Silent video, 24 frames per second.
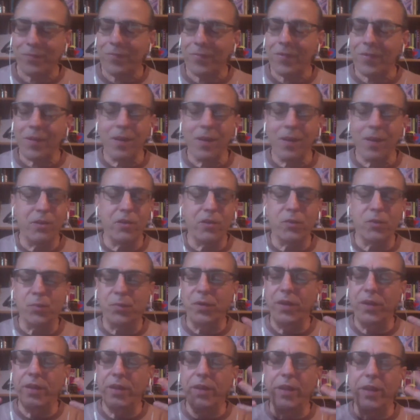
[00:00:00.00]
And just
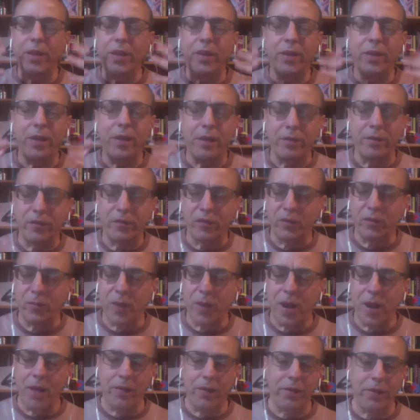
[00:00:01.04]
breathing in and
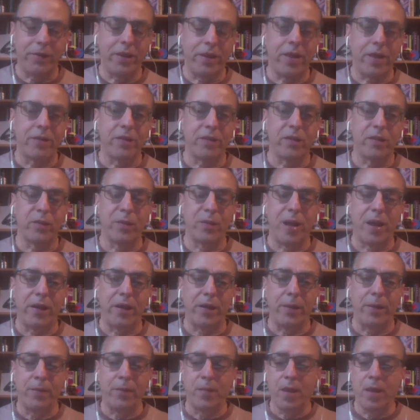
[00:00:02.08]
smiling down to the
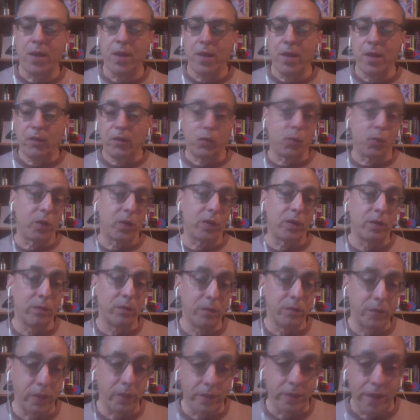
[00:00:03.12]
body. So what
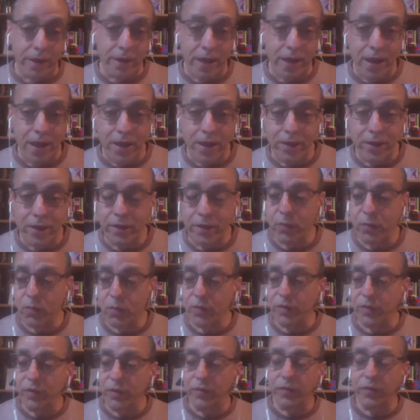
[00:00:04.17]
Thich Nhat Hanh did
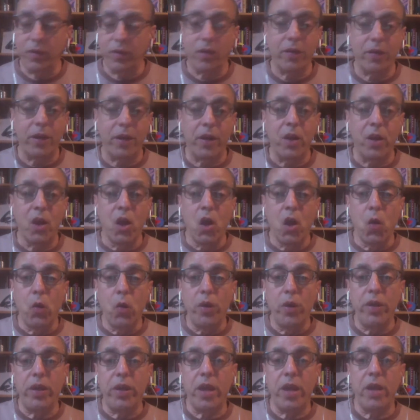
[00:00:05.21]
was he said, all right,
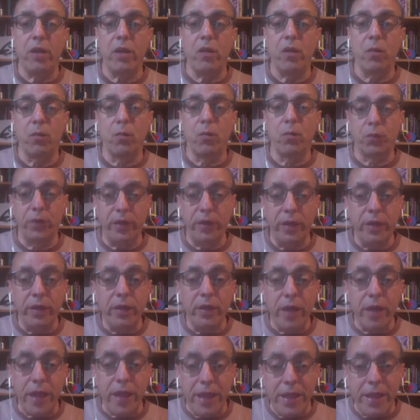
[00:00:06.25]
we can
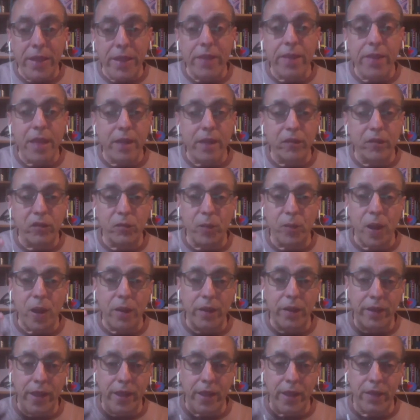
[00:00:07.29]
bring in that
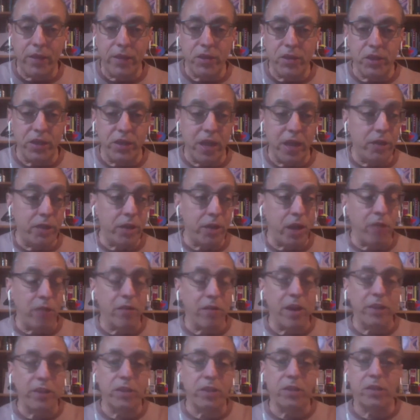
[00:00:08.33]
smiling energy and
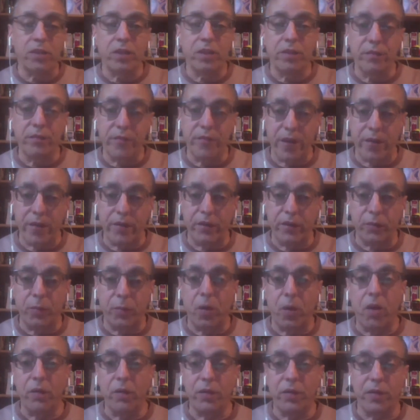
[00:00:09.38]
direct it to the various
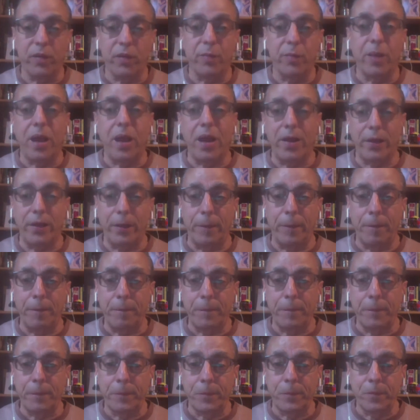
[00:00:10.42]
parts of the body.
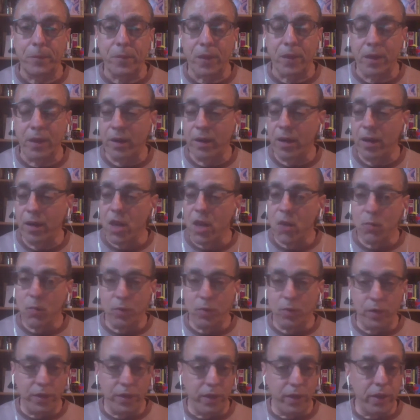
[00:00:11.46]
Right?
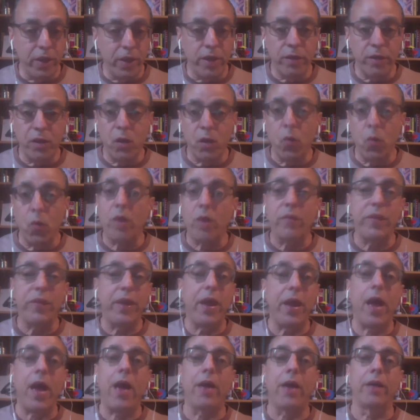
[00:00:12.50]
Breathing in, aware of the
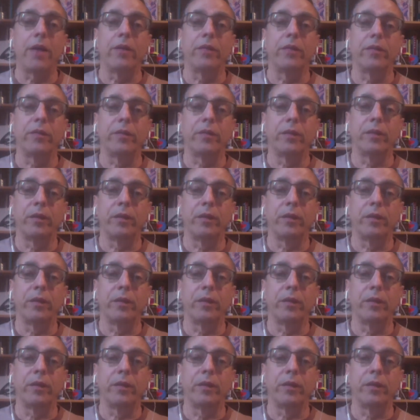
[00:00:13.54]
eyes.